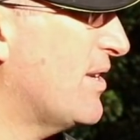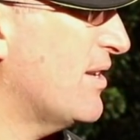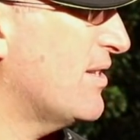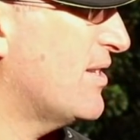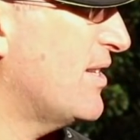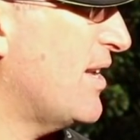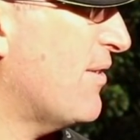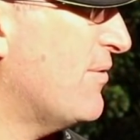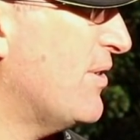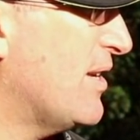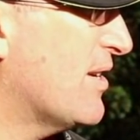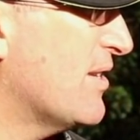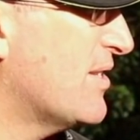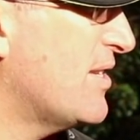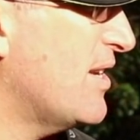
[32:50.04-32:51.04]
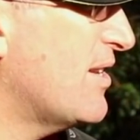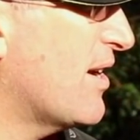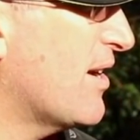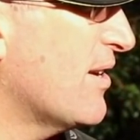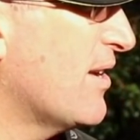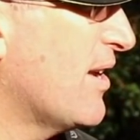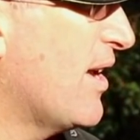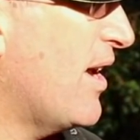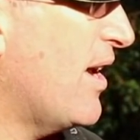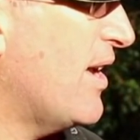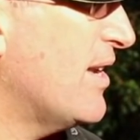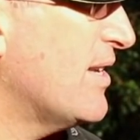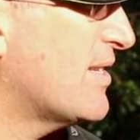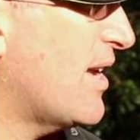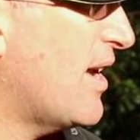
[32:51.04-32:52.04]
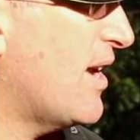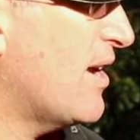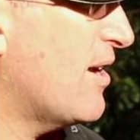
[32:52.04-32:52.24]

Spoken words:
to definitely consider, is